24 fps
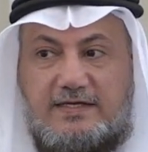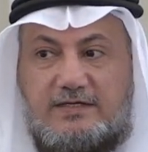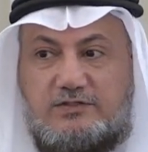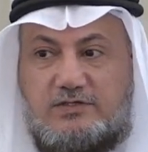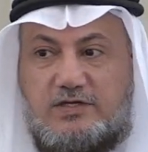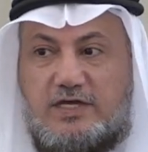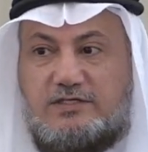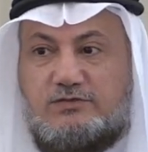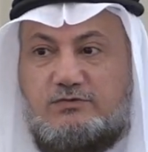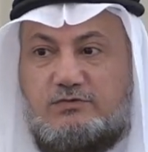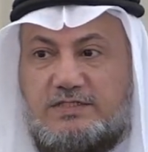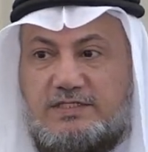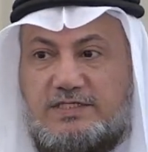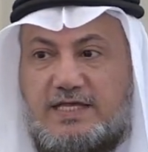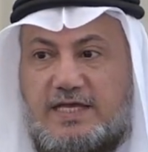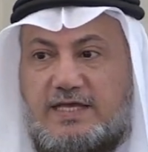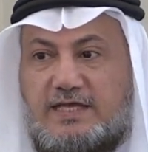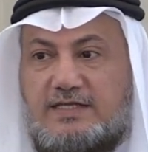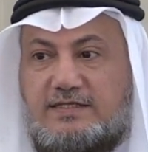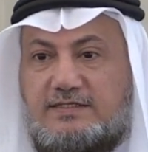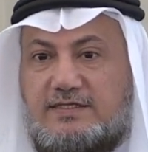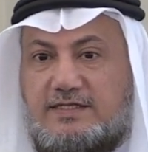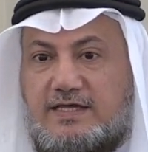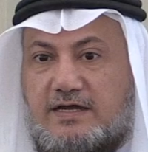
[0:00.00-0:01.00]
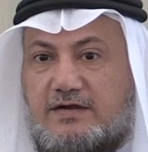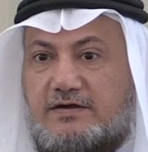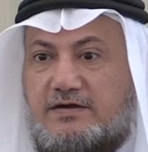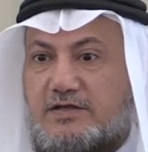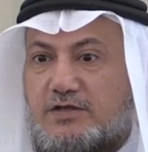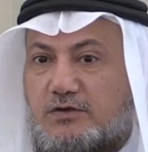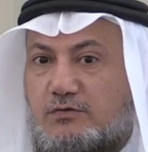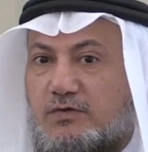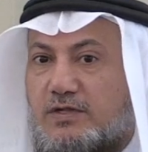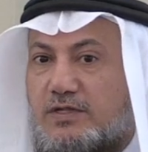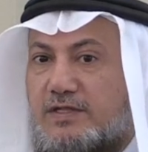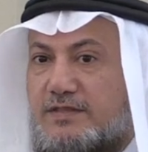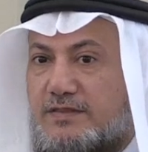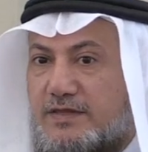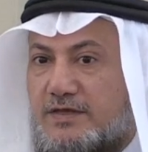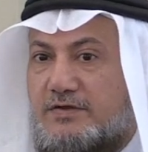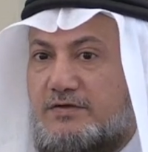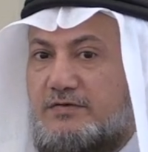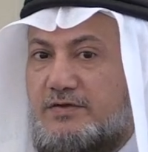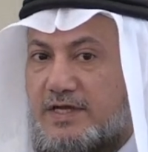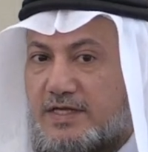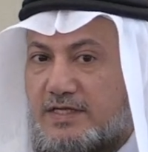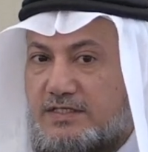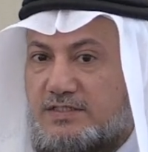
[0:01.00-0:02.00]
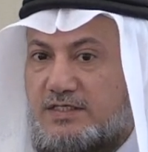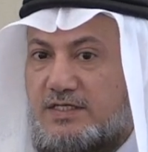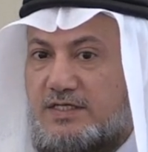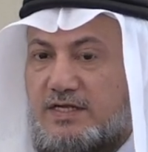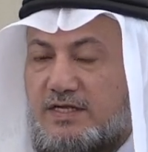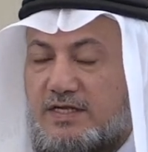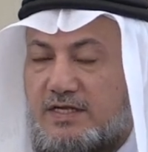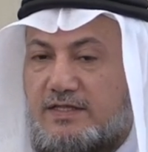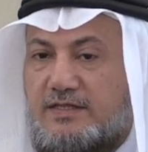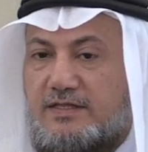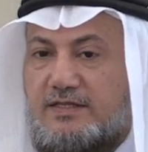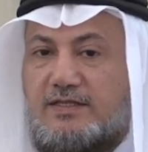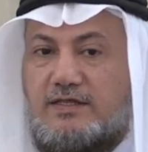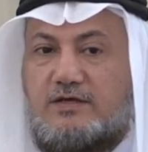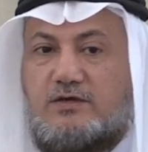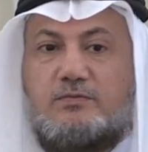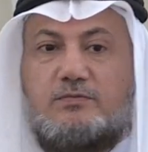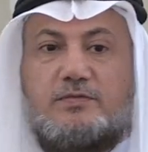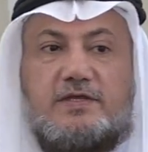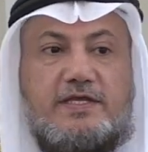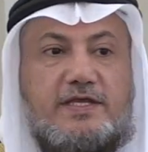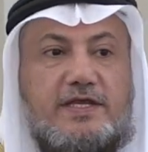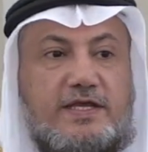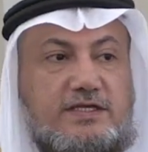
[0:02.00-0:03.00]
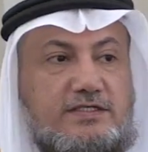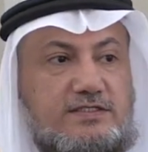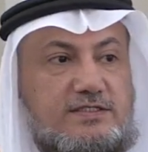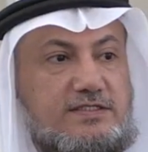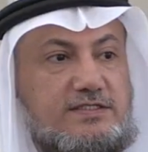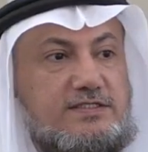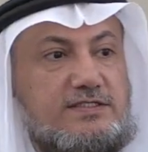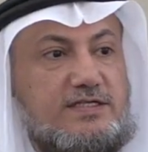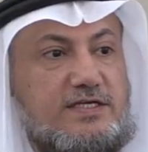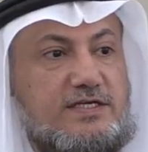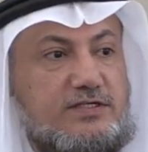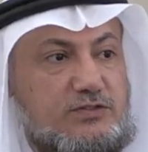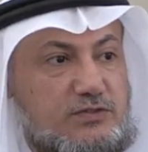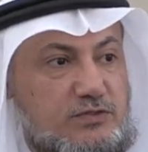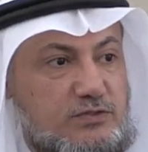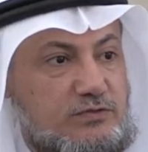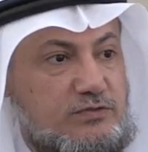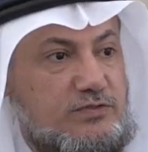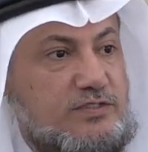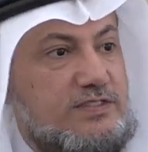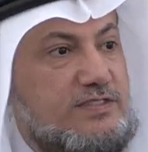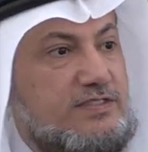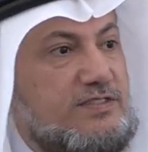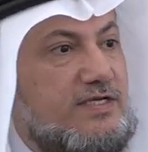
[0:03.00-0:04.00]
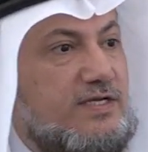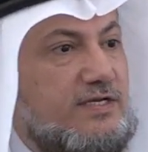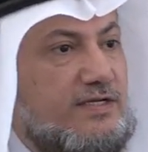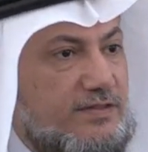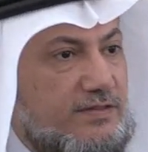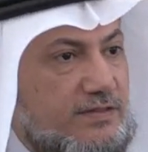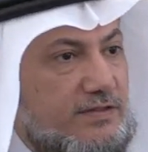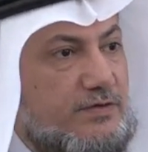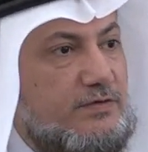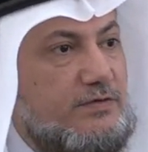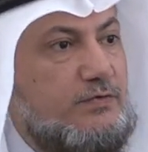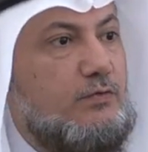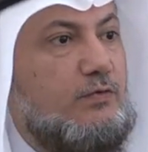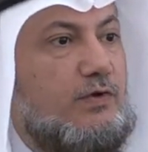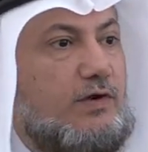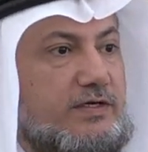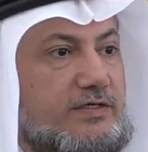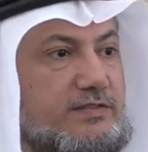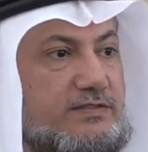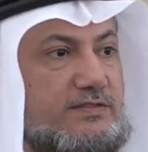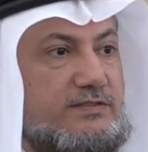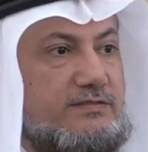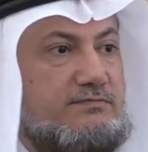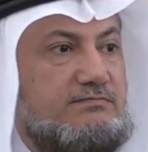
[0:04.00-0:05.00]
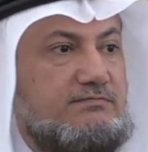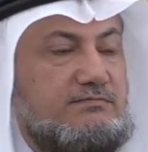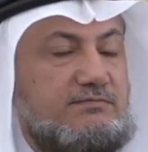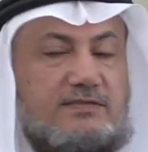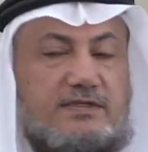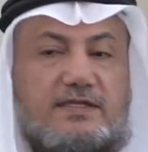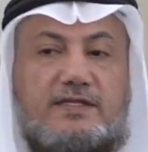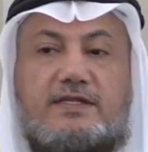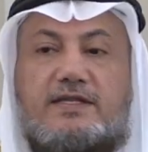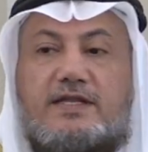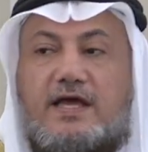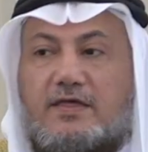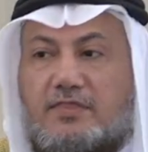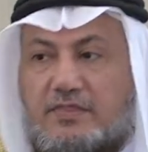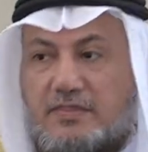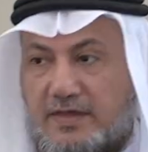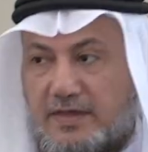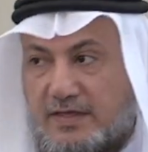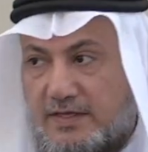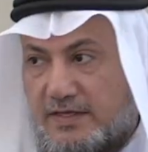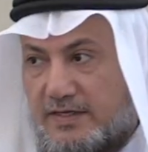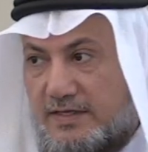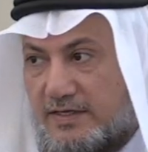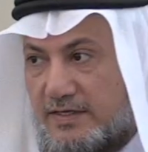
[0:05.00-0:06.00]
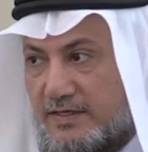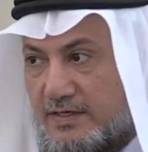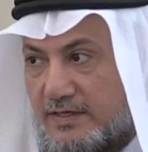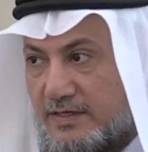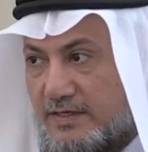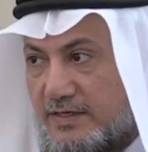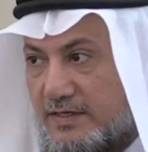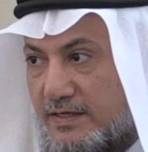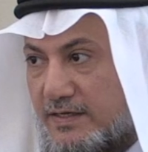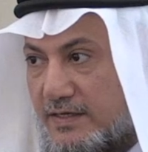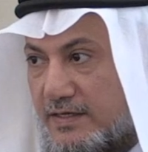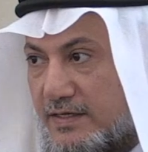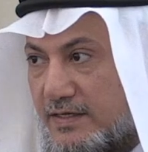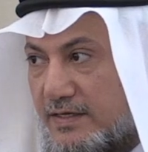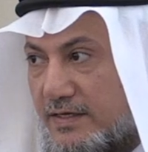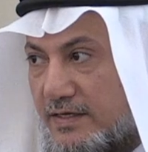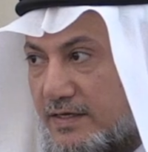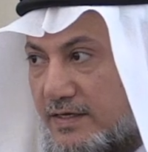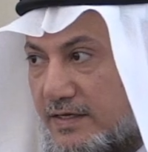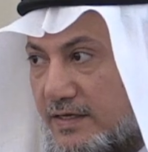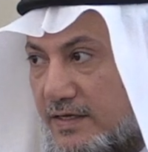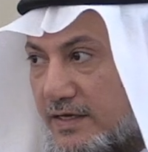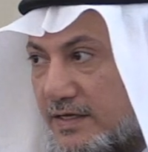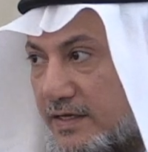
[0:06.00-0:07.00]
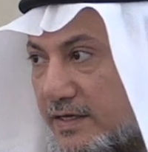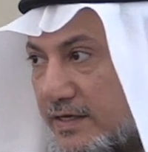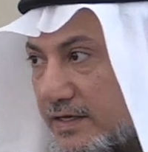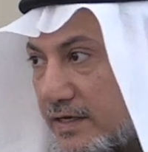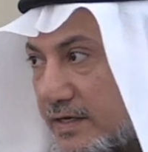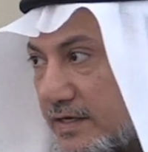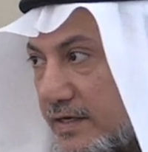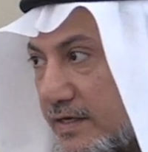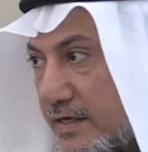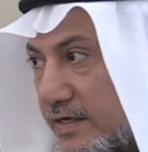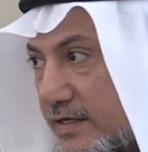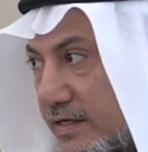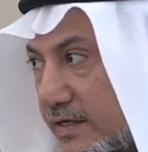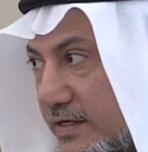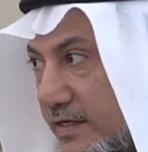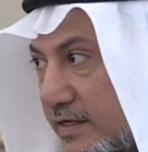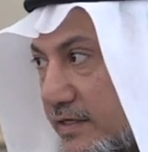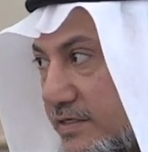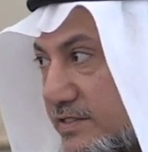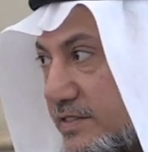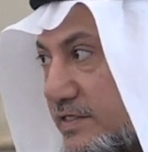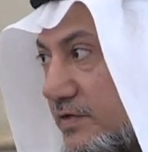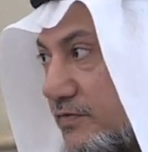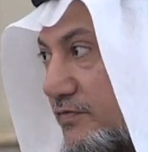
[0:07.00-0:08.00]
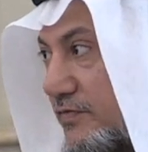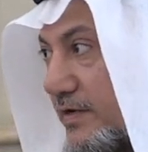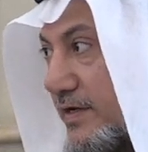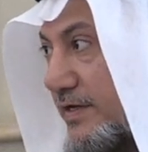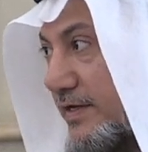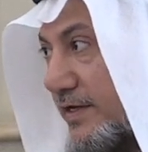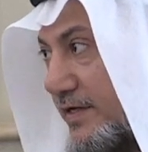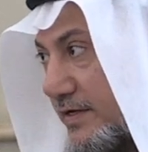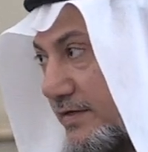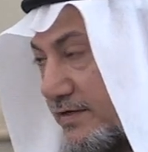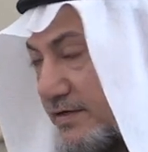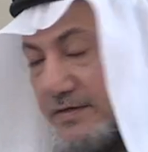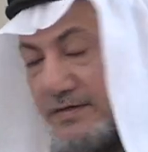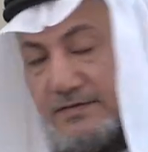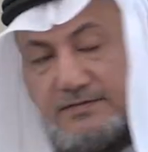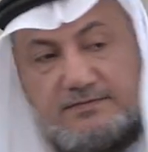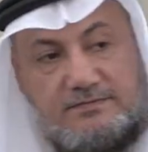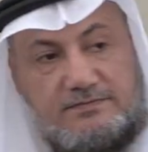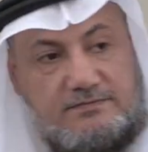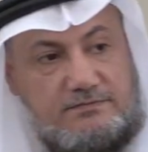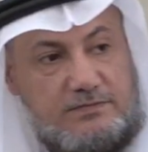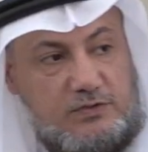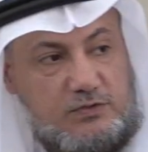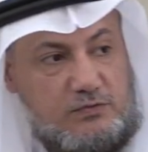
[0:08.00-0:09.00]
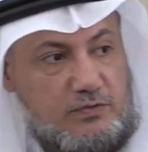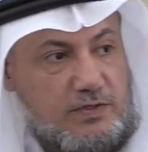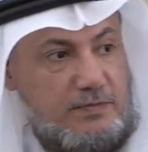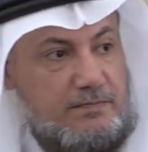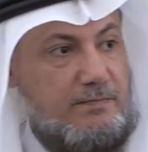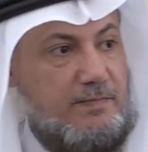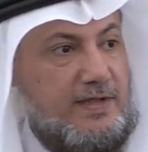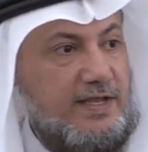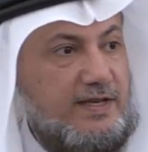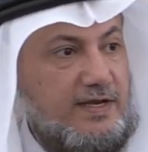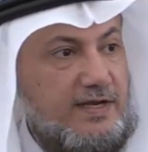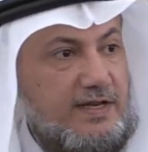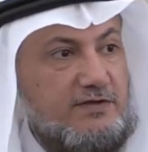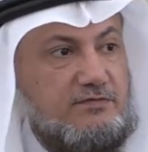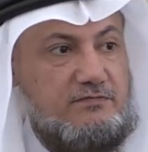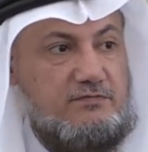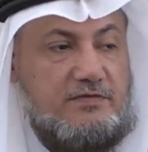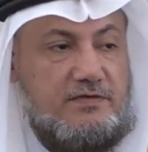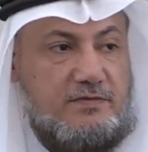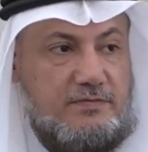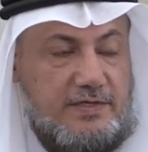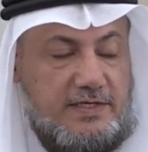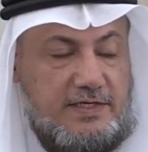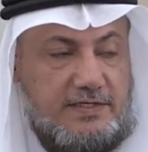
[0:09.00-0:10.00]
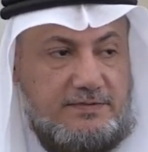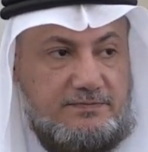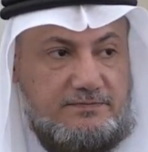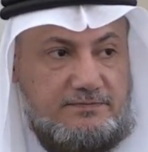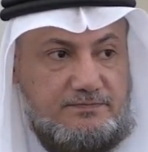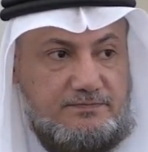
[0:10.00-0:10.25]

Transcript: So as we said, they are equal in the creation and in the obligations and duties and in the reward. Nothing uh, is different here between male and female.